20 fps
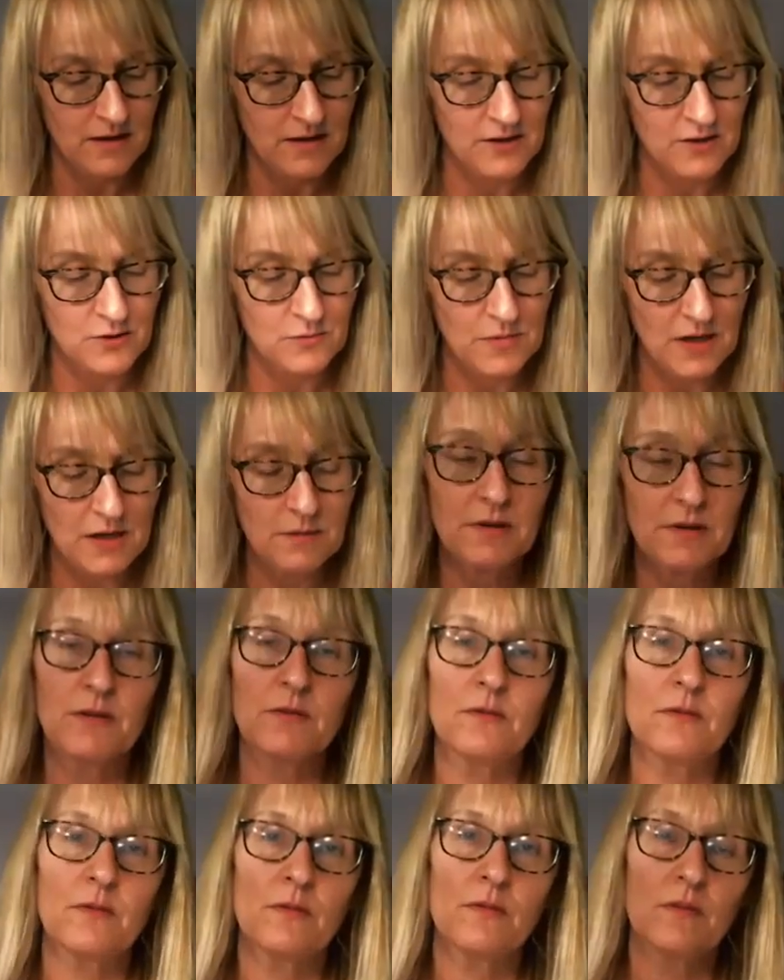you
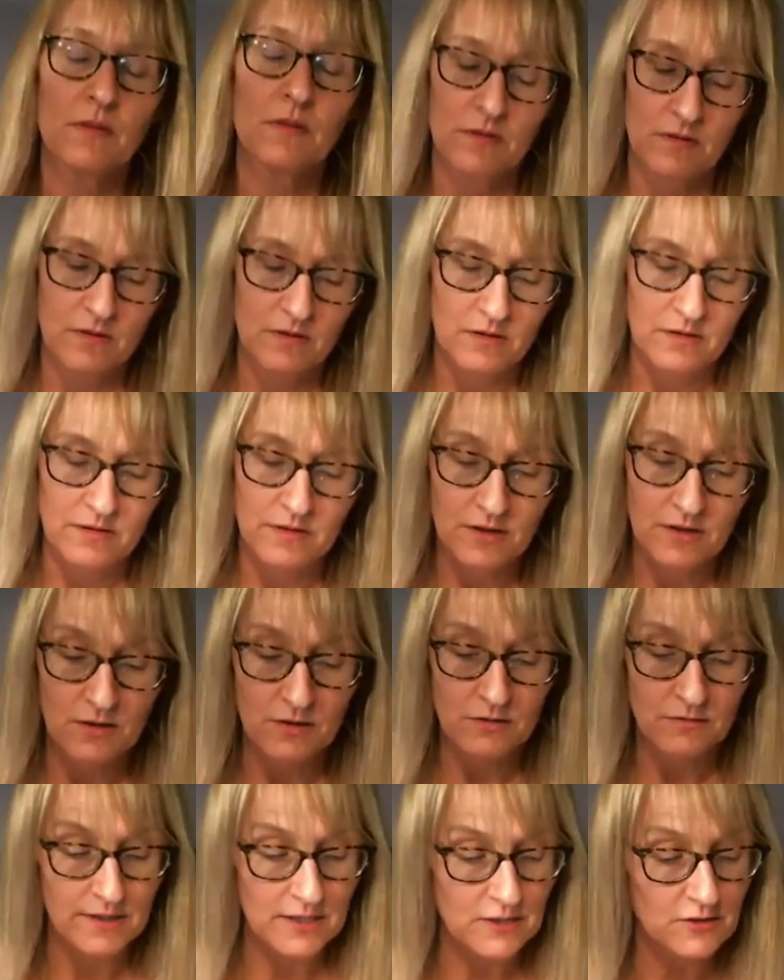maybe the
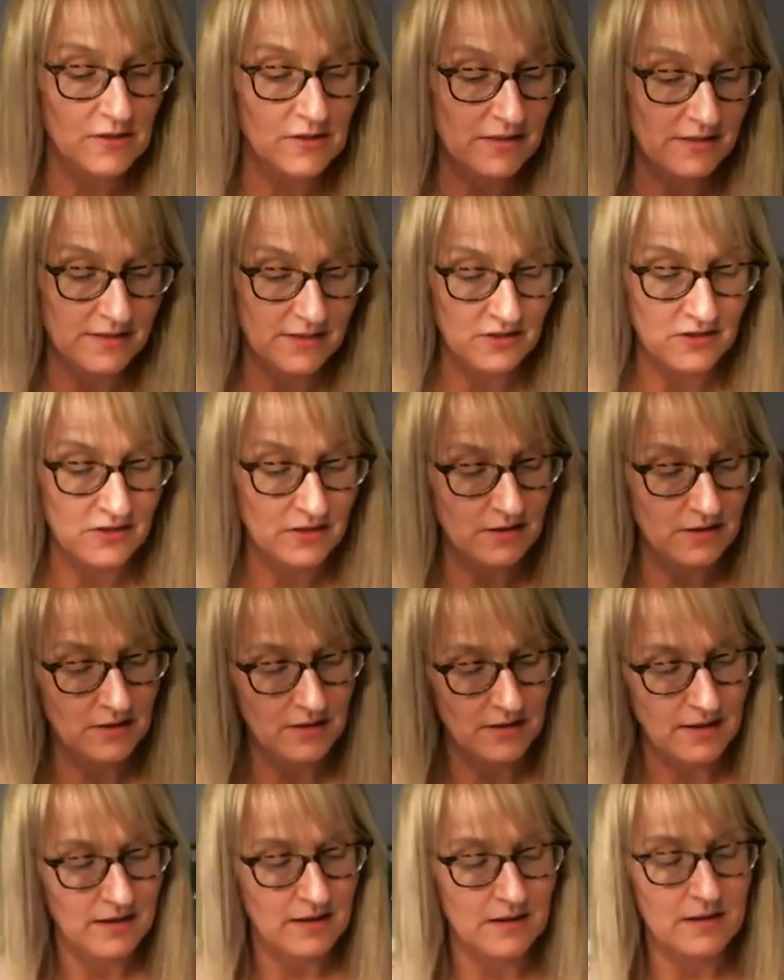career transition
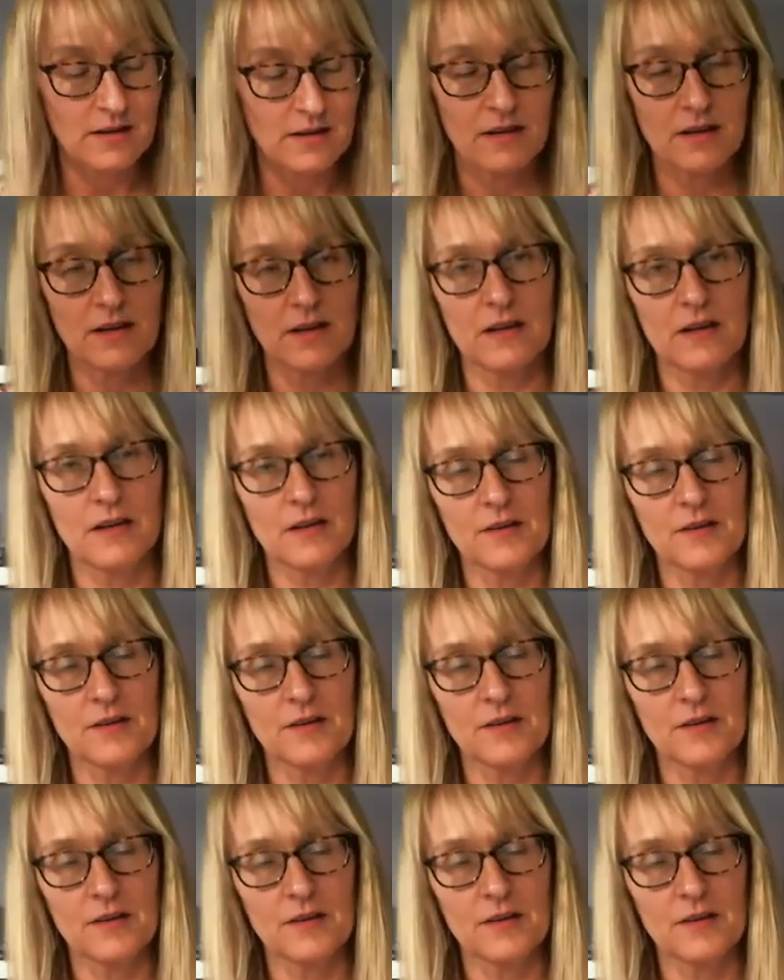that uh,